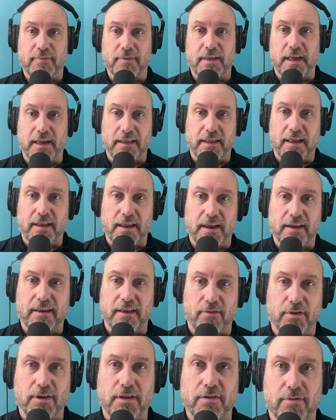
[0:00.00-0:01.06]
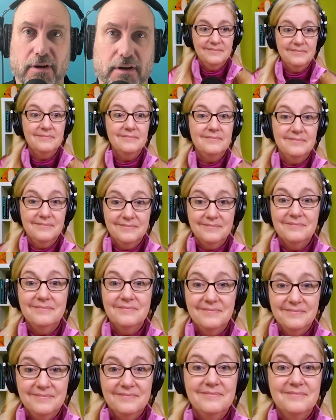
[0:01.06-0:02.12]
Like they really want them to take on
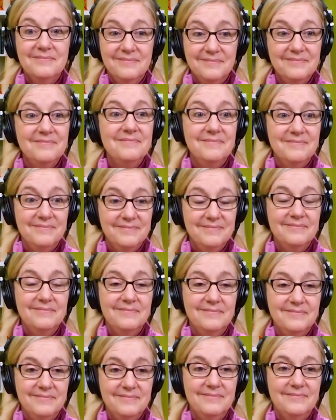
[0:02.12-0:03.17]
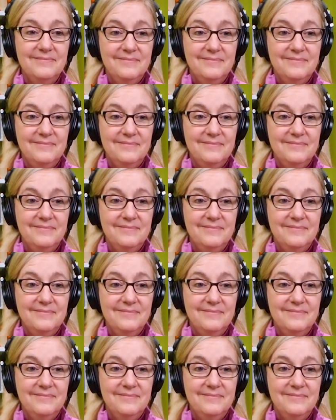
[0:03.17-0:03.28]
those challenges. Because there's challenges inside